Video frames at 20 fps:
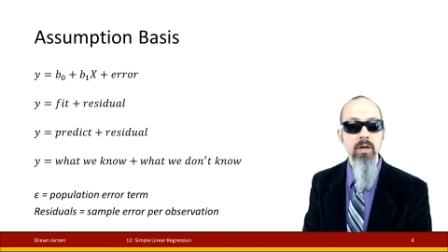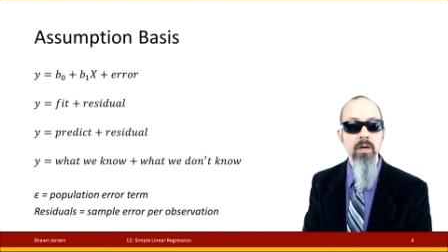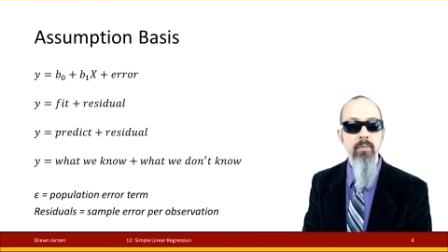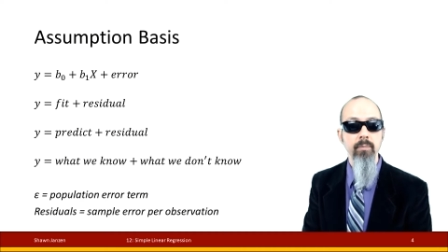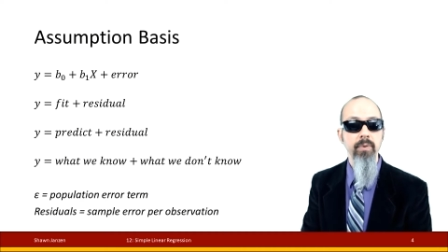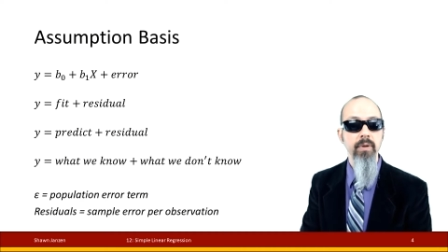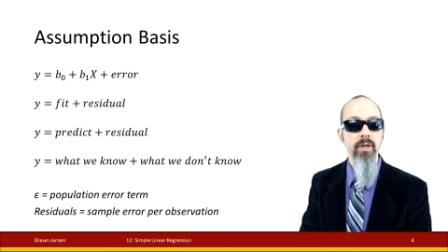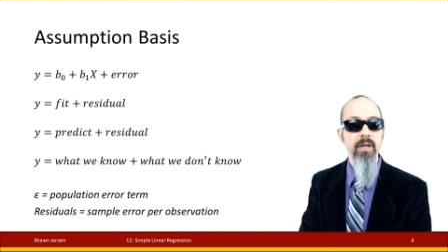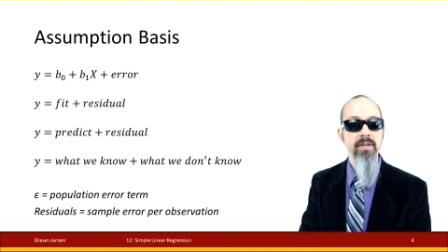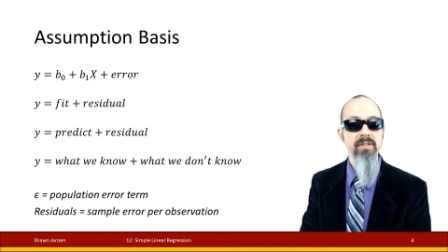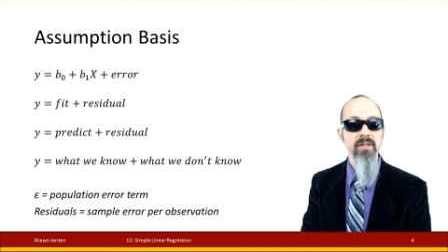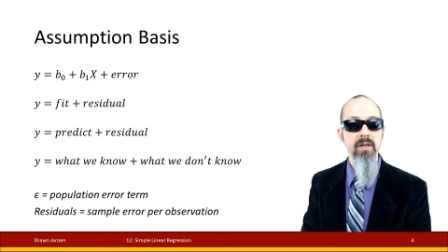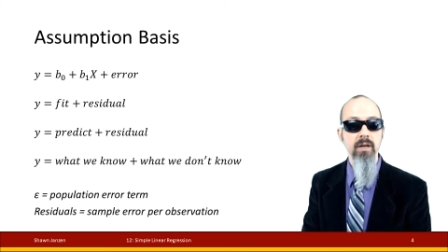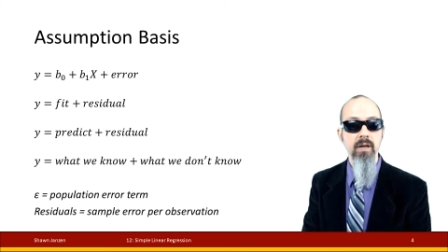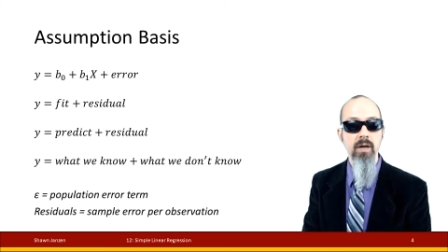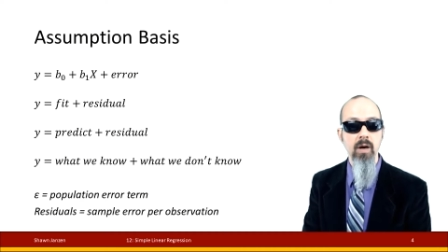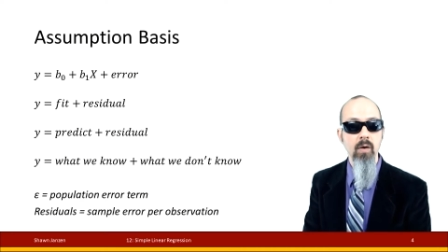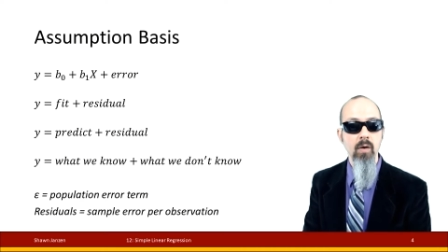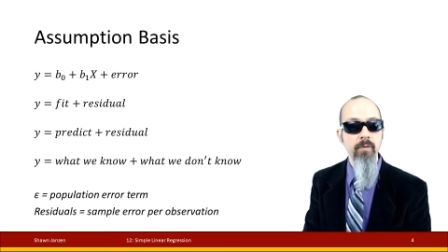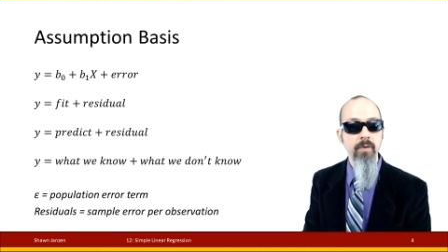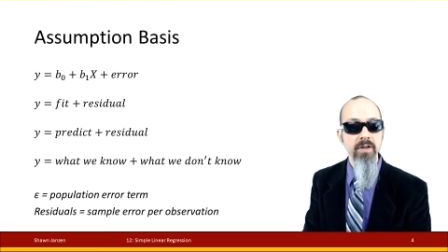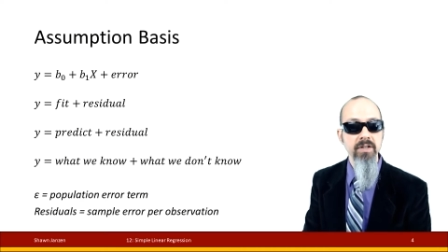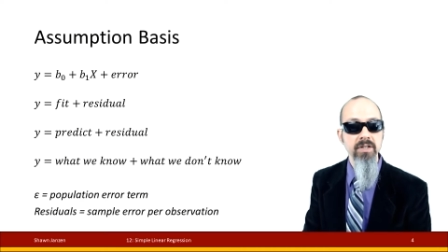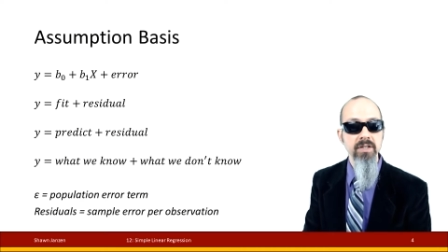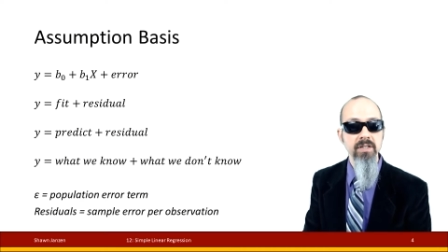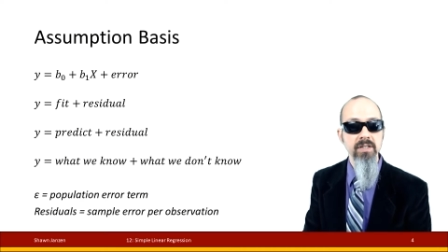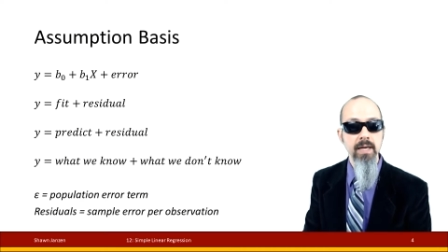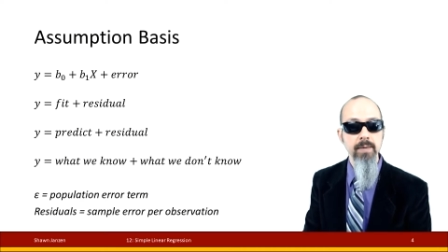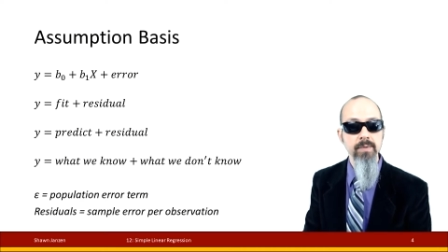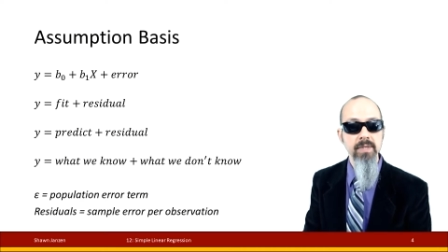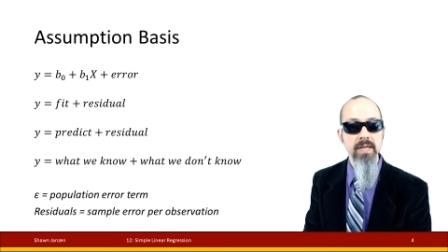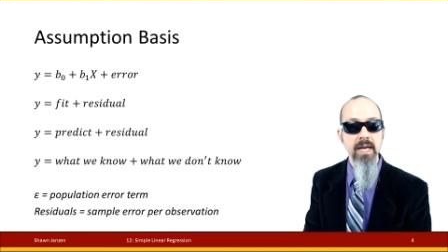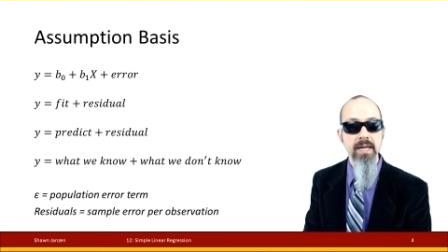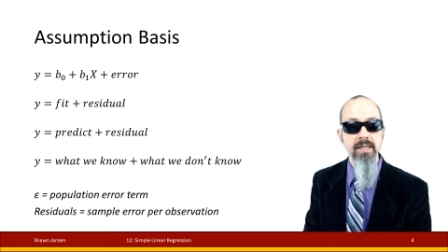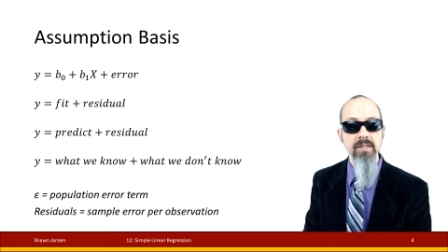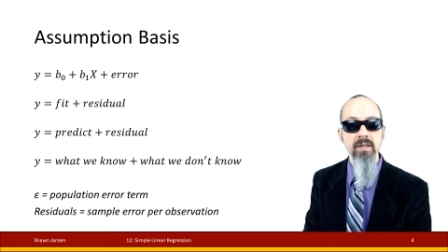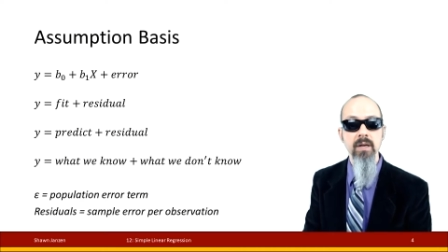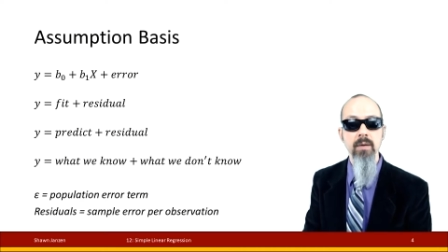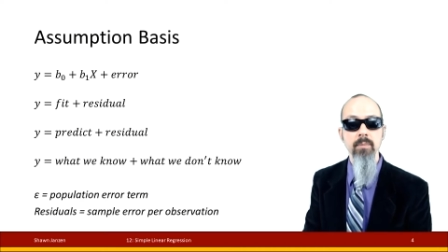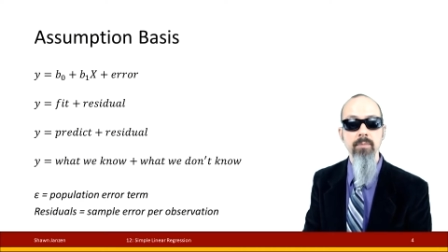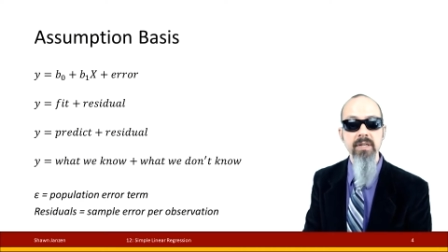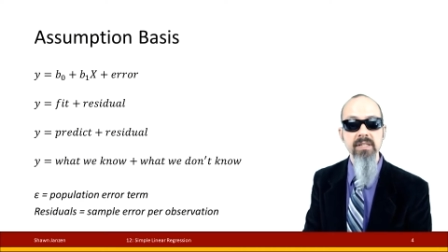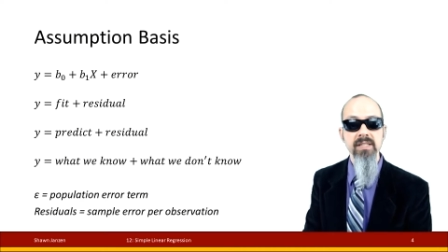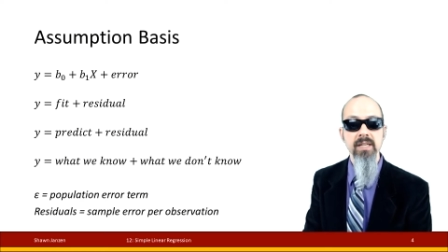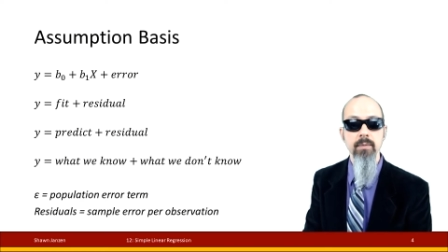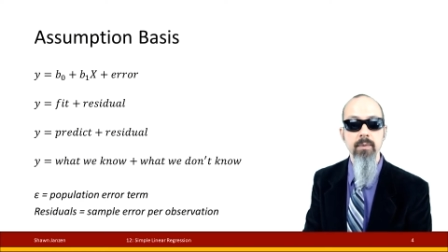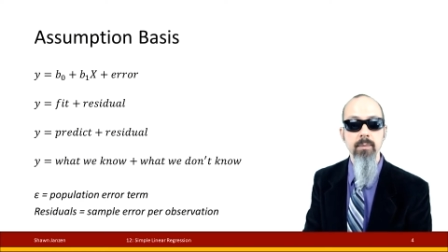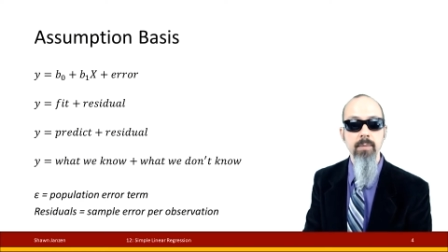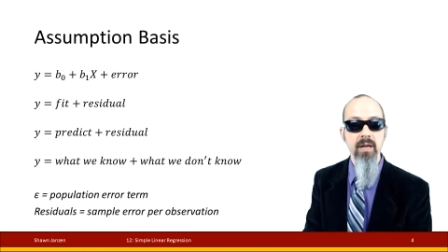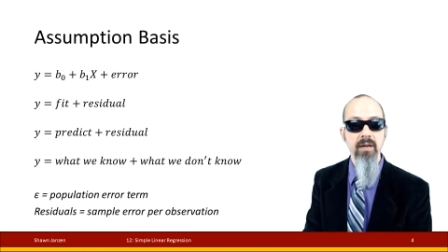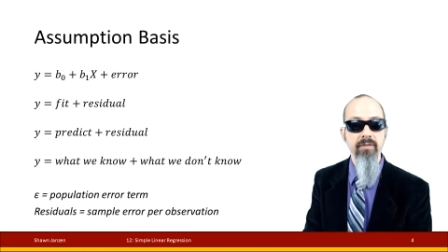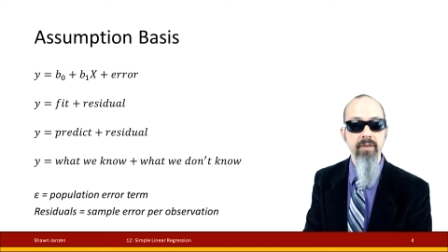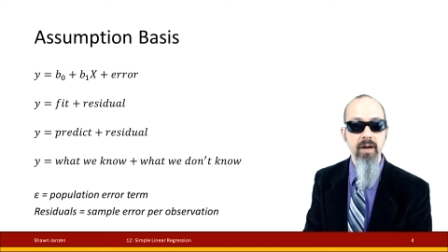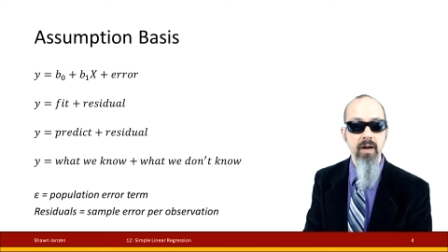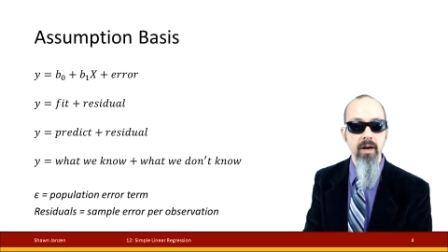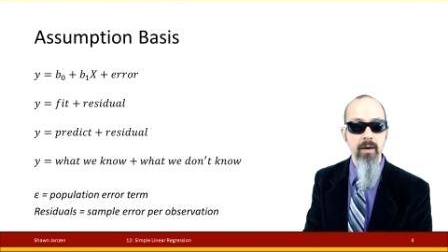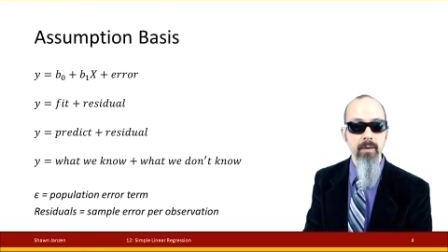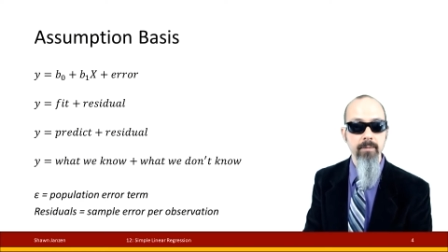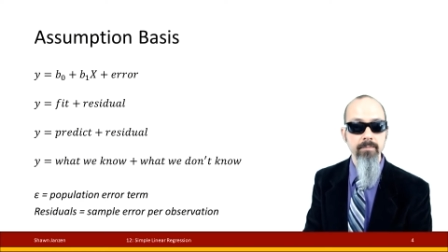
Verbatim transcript: plus a coefficient times x plus some amount of error.